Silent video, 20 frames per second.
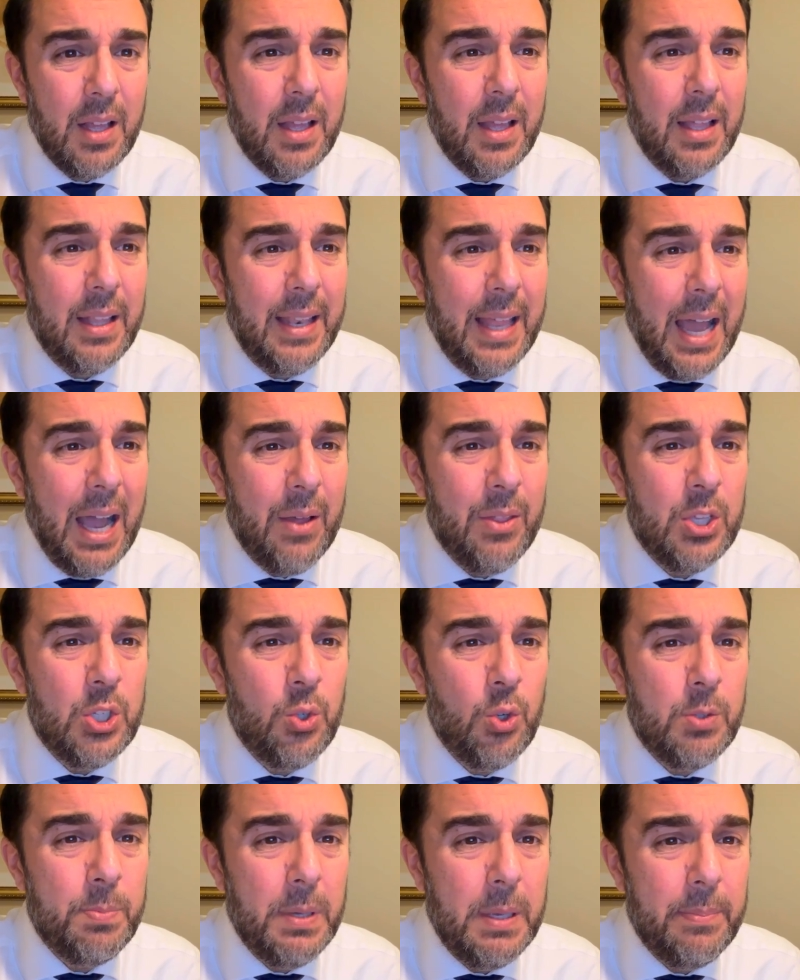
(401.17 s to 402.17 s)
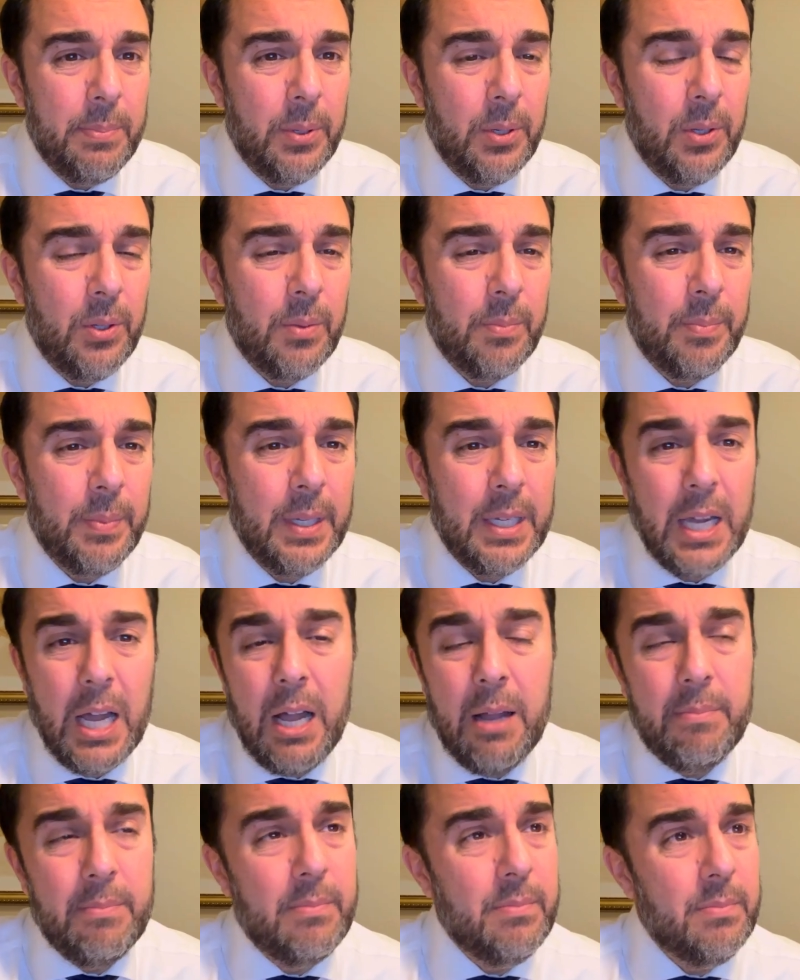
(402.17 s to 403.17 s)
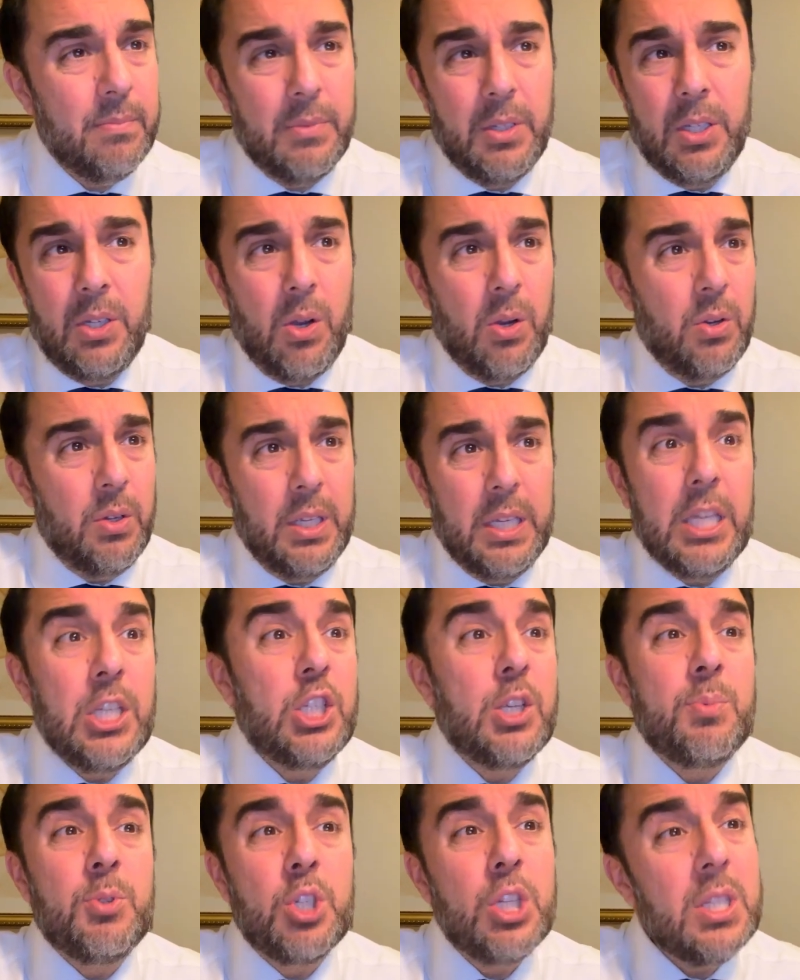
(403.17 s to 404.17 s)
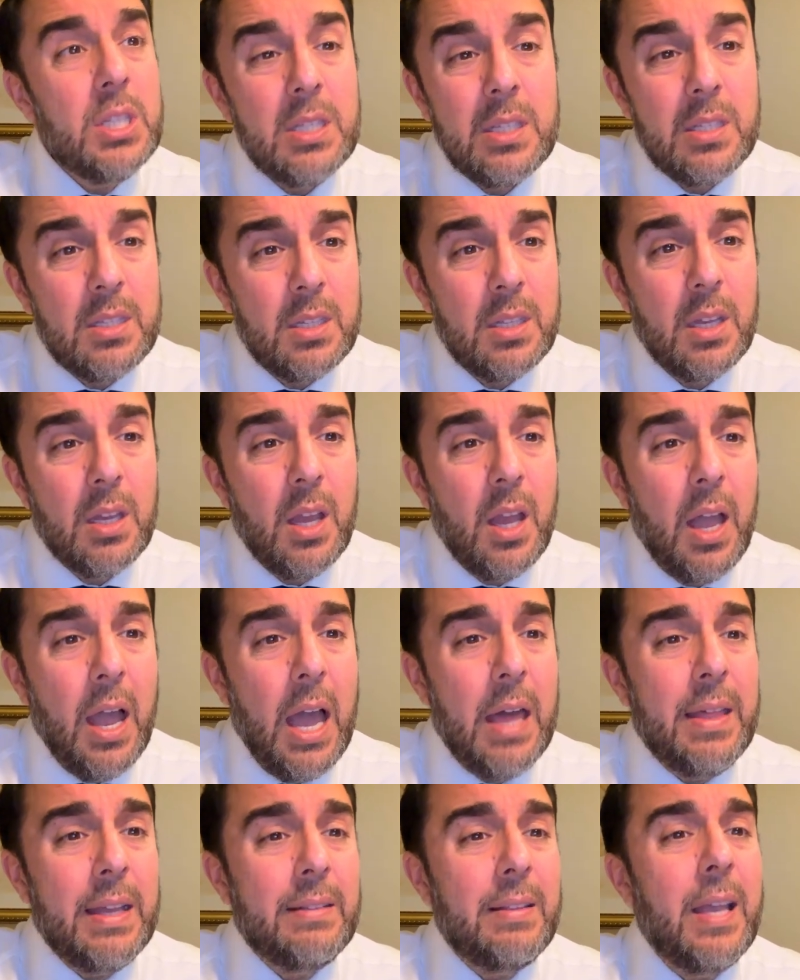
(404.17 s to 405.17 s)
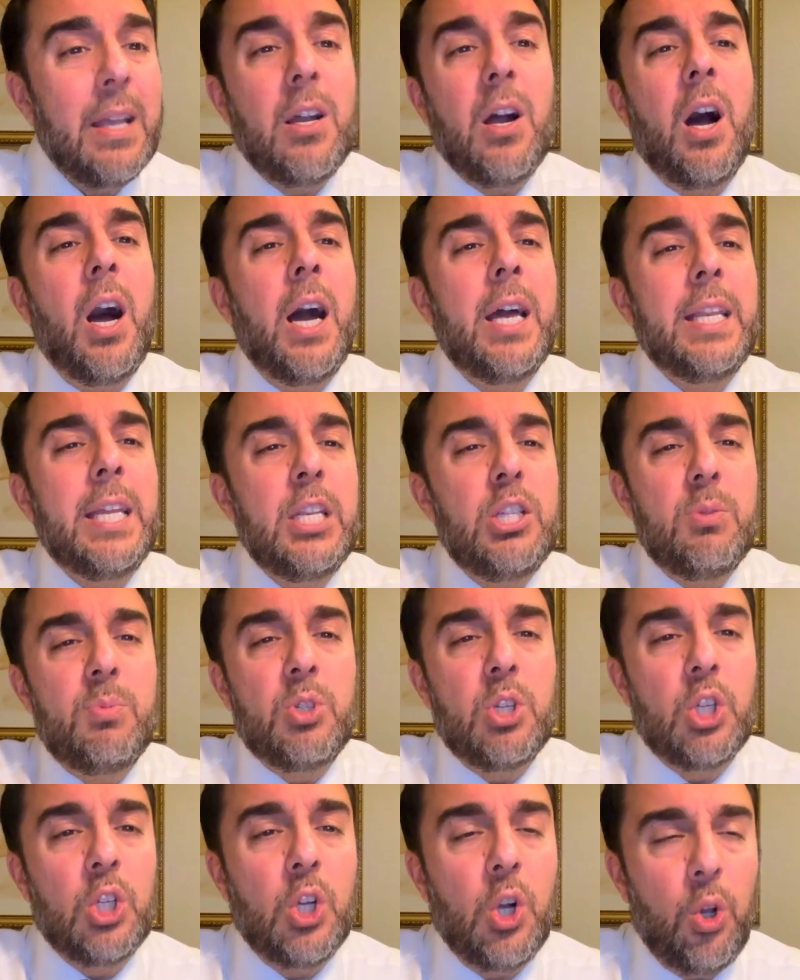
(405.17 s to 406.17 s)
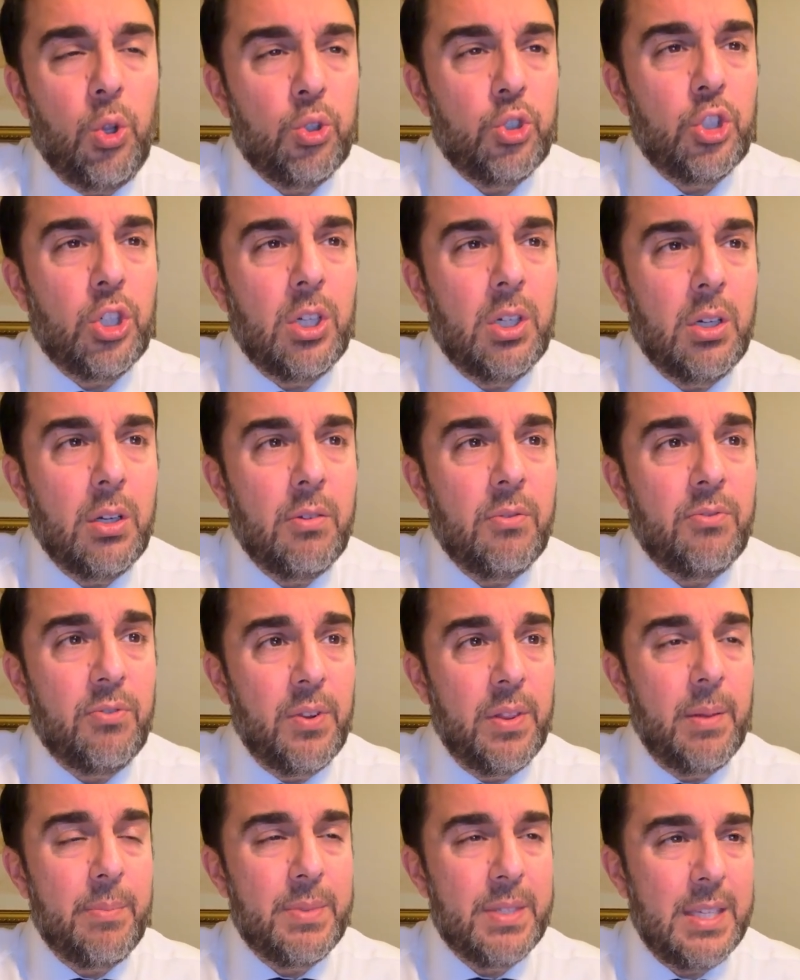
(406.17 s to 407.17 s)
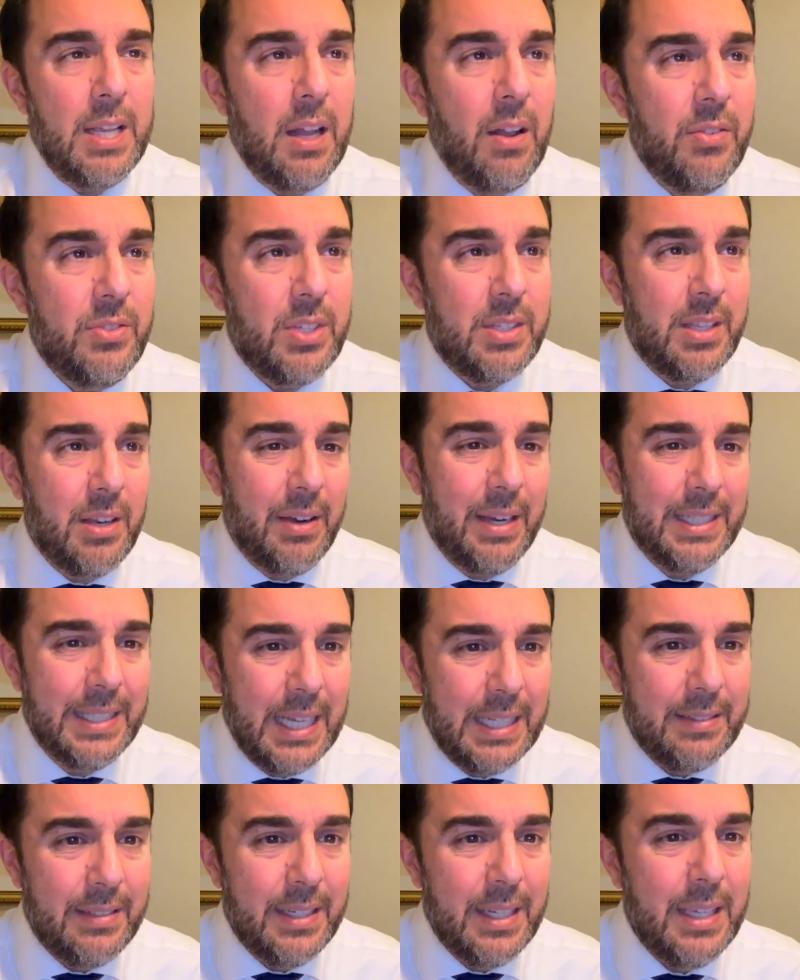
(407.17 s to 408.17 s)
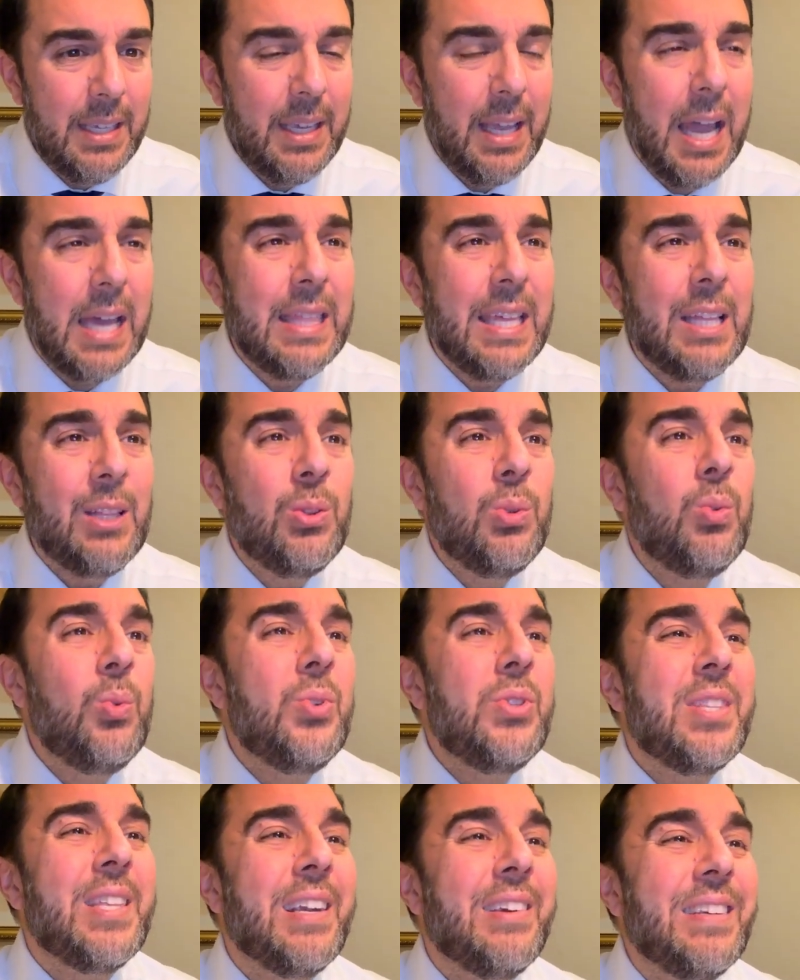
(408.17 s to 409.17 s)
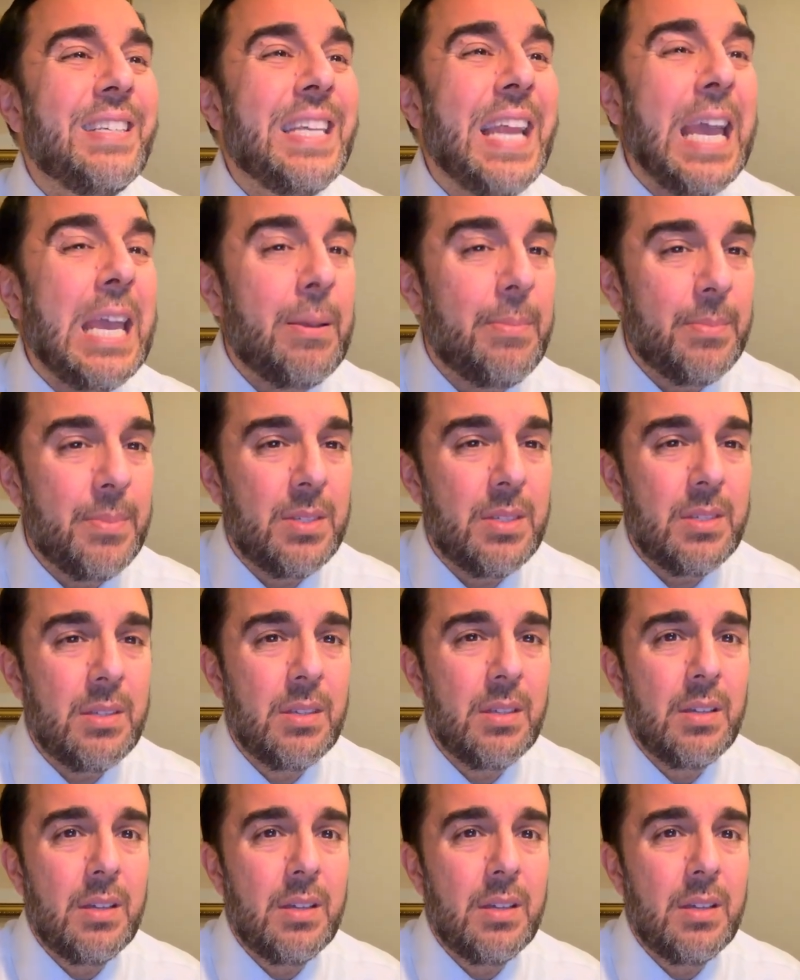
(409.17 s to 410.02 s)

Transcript: And now the Jewish people become, you know, Egyptians, and they take on Egyptian culture for themselves as their identity, and they lose their names.